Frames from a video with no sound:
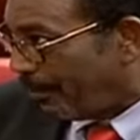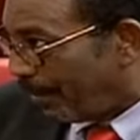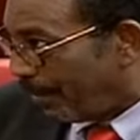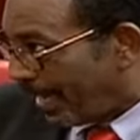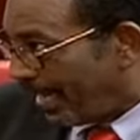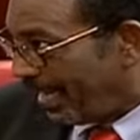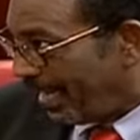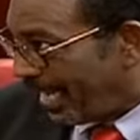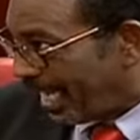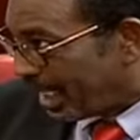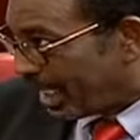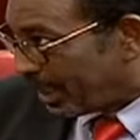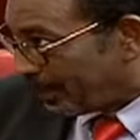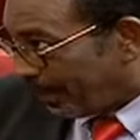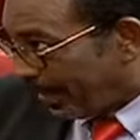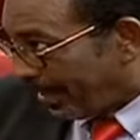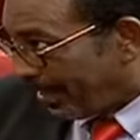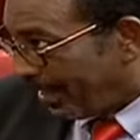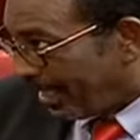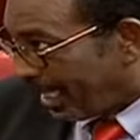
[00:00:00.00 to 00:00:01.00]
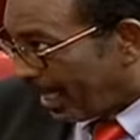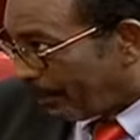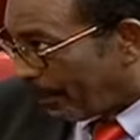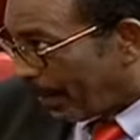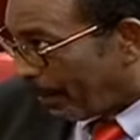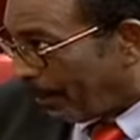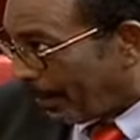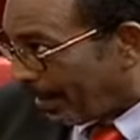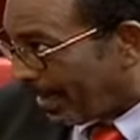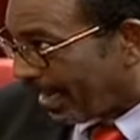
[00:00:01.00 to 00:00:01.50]
Mbadi has been in the
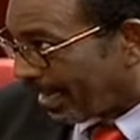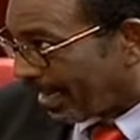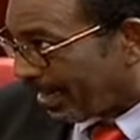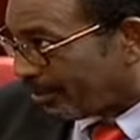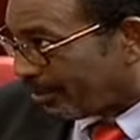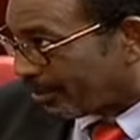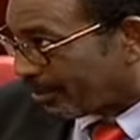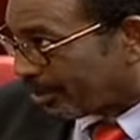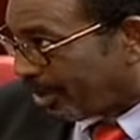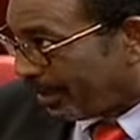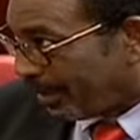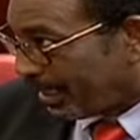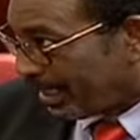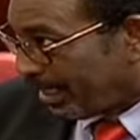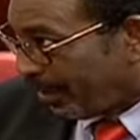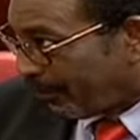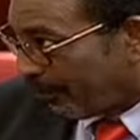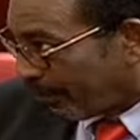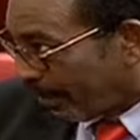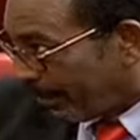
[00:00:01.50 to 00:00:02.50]
Public Accounts Committee